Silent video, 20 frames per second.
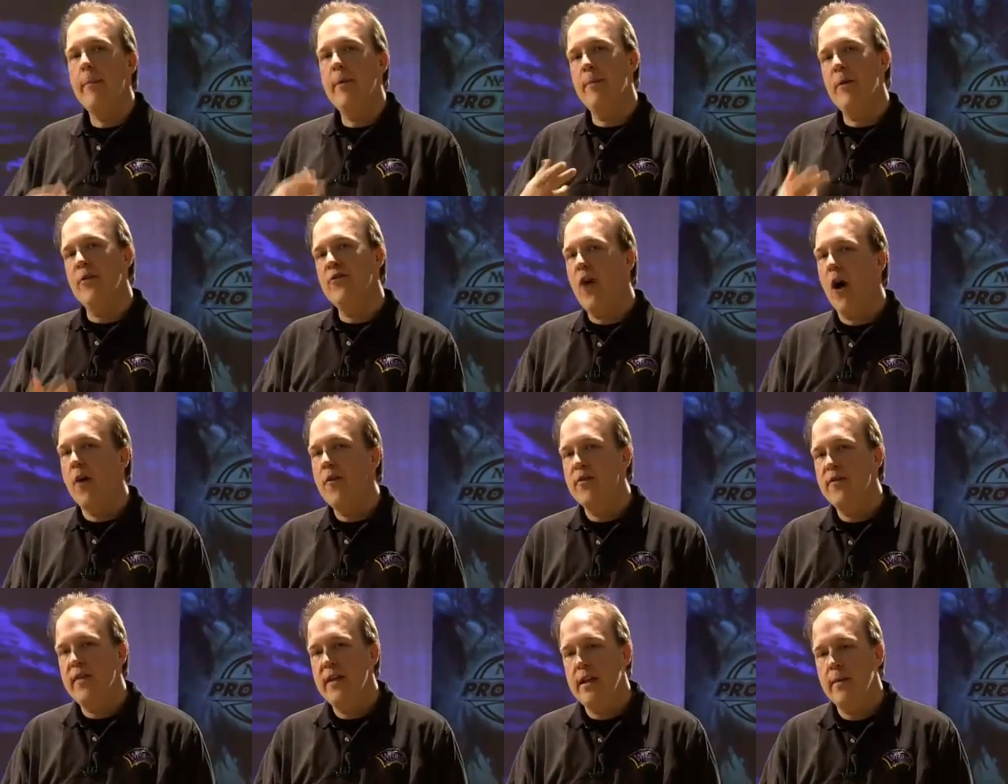I mean, a bunch of
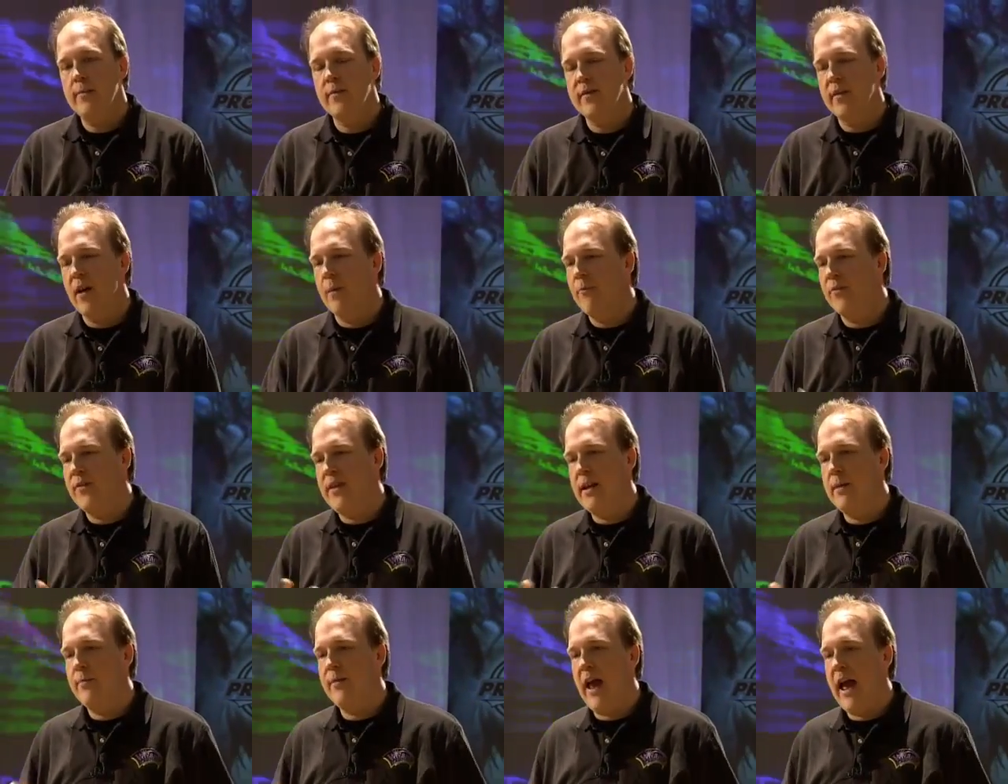other teams, some
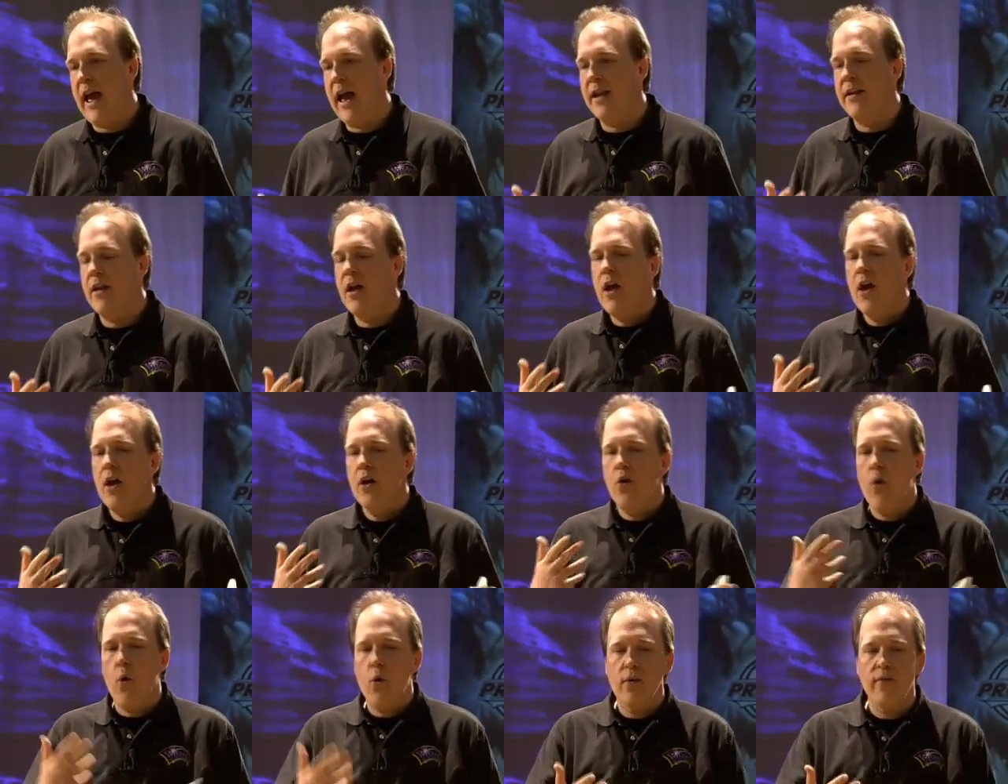teams had
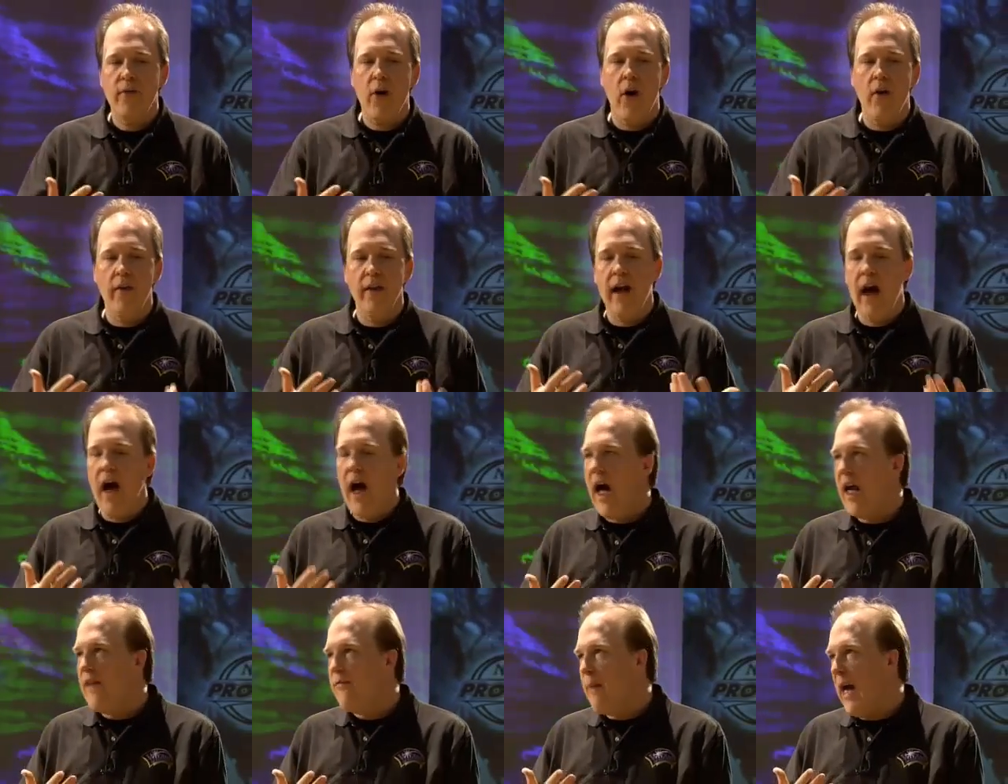Court of Calling a
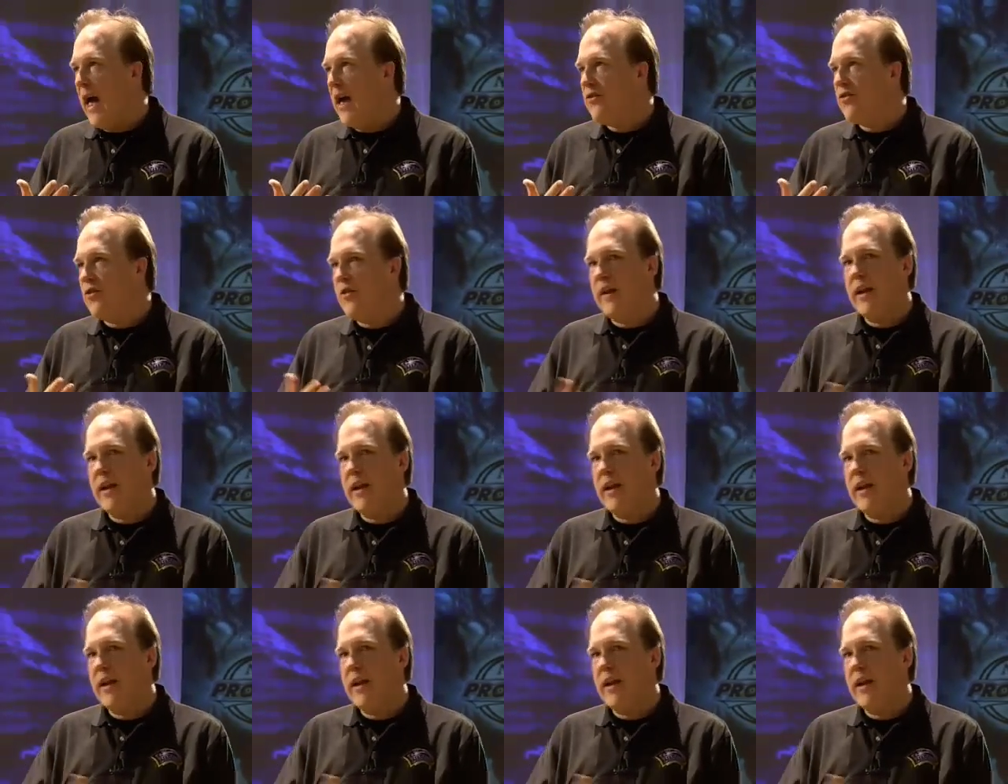Hive Master.